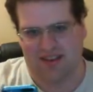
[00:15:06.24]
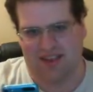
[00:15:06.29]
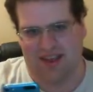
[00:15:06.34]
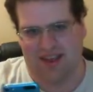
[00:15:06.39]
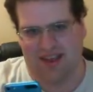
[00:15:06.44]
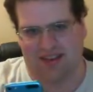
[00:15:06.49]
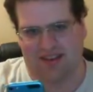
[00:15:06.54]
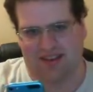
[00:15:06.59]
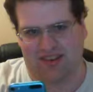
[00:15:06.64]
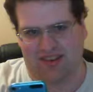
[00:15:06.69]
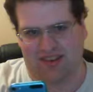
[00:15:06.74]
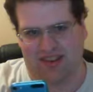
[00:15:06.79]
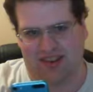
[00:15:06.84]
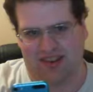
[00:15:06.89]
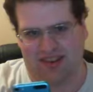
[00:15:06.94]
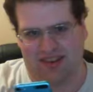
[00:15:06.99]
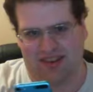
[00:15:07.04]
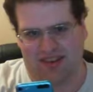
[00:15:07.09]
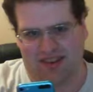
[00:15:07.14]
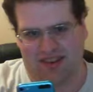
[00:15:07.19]
That's
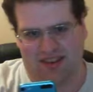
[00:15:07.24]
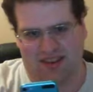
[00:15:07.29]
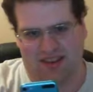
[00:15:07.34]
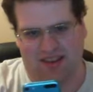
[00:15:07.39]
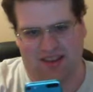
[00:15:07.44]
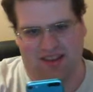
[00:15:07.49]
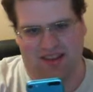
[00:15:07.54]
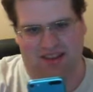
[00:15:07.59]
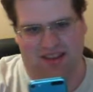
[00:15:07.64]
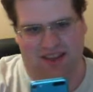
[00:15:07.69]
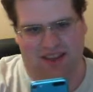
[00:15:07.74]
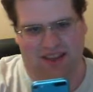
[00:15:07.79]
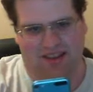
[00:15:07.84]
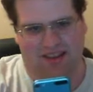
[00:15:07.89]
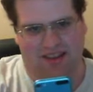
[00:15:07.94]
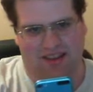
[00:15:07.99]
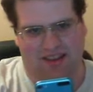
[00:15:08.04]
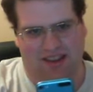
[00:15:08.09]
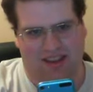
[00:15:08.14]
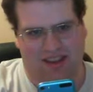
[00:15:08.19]
it.
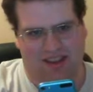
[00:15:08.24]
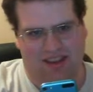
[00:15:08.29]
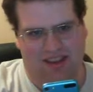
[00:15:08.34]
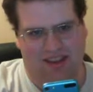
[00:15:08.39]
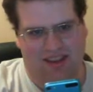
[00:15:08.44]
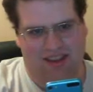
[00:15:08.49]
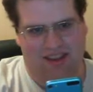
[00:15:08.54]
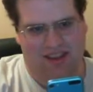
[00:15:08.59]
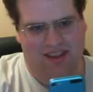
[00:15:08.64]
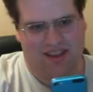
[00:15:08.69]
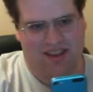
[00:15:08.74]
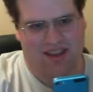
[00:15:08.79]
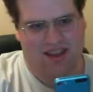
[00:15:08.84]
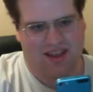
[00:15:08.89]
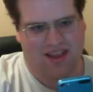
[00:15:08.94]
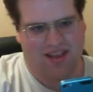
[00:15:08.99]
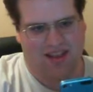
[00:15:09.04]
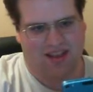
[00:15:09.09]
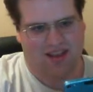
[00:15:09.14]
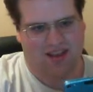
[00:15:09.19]
That's it.
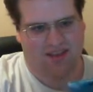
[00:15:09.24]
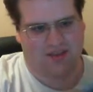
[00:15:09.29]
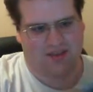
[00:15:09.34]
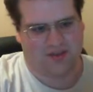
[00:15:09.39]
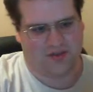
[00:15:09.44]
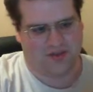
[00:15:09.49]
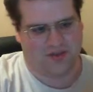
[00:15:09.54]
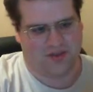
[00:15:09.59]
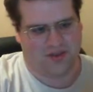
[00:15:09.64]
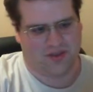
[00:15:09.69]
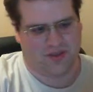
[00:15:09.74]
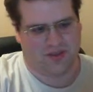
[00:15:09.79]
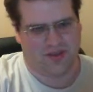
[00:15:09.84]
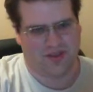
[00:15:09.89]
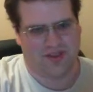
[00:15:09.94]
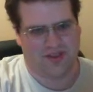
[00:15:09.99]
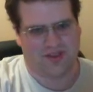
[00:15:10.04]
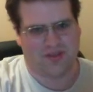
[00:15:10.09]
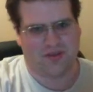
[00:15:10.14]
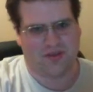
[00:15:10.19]
And then I showed her the
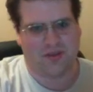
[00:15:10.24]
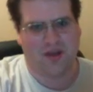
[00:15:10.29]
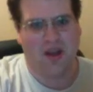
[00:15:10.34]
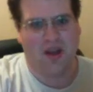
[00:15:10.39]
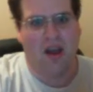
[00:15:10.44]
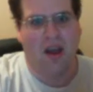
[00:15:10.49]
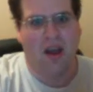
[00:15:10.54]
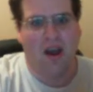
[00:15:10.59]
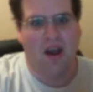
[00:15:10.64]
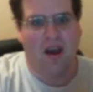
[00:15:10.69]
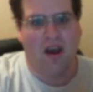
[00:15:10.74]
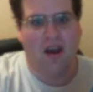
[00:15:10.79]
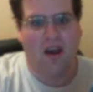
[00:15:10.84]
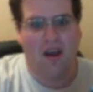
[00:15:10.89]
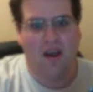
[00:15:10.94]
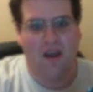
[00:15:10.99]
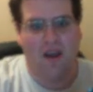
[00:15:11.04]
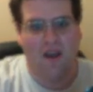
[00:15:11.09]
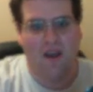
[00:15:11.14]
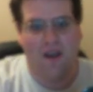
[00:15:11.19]
hoodie and she went,
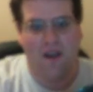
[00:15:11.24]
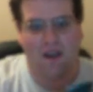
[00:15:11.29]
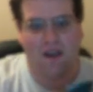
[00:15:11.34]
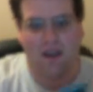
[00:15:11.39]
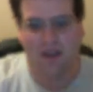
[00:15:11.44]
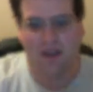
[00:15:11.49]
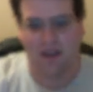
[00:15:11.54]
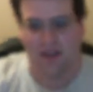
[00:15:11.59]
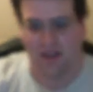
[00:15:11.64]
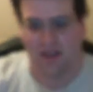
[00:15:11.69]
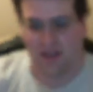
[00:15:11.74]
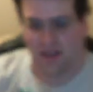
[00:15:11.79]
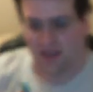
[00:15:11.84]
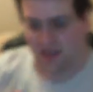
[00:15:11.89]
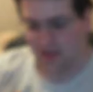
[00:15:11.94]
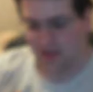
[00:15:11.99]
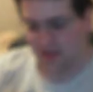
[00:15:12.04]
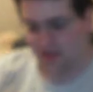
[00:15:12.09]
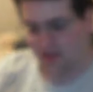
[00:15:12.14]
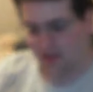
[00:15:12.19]
ah!
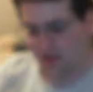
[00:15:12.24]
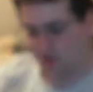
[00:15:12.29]
And